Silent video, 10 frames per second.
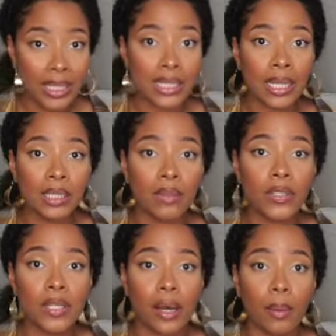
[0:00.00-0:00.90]
attentive
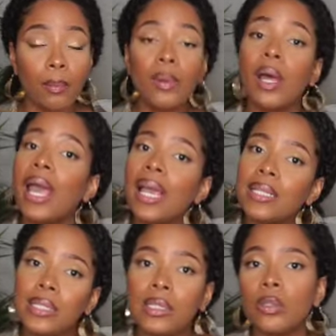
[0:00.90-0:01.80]
to them and
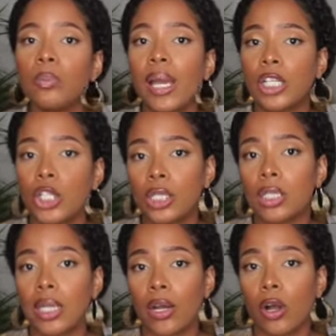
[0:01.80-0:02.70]
still managing
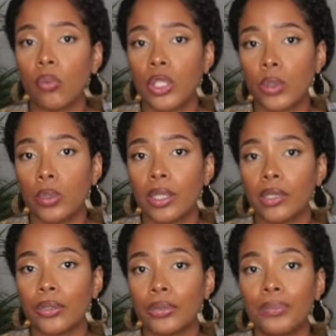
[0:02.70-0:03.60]
to get on with your
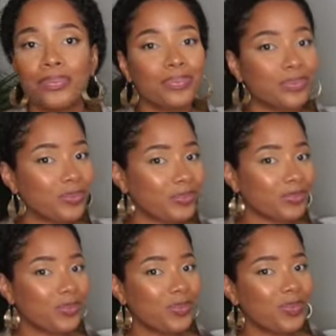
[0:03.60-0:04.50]
workload.
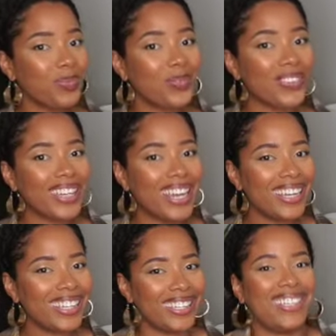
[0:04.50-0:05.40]

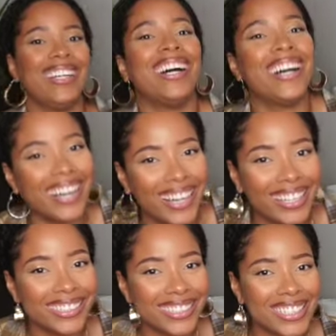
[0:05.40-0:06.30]
Okay?
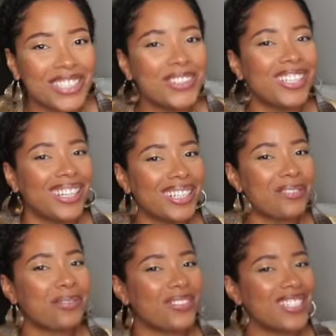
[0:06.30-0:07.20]
Look at you
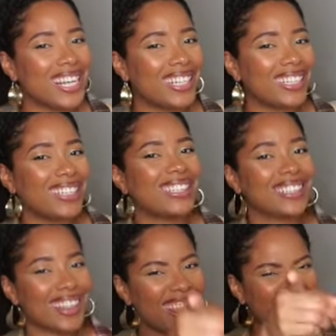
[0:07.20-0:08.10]
learning from Djena.
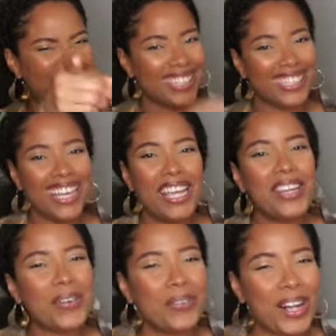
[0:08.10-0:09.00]

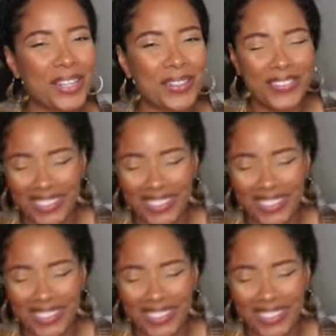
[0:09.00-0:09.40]
You're welcome.